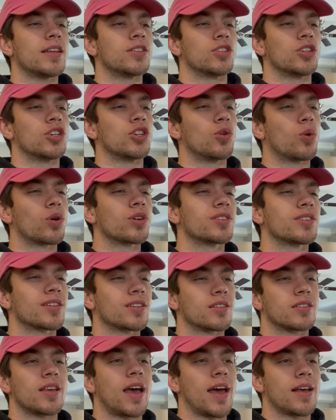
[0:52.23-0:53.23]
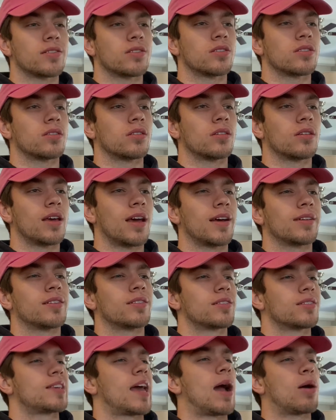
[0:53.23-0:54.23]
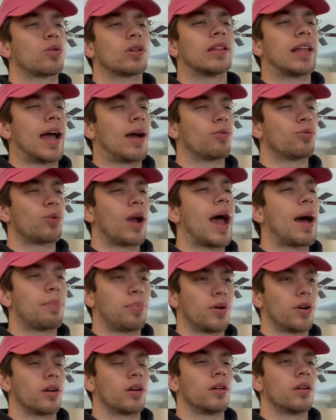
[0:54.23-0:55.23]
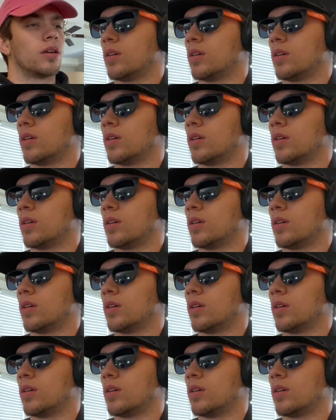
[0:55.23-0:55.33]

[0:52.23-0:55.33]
to your success as a SoundCloud rapper?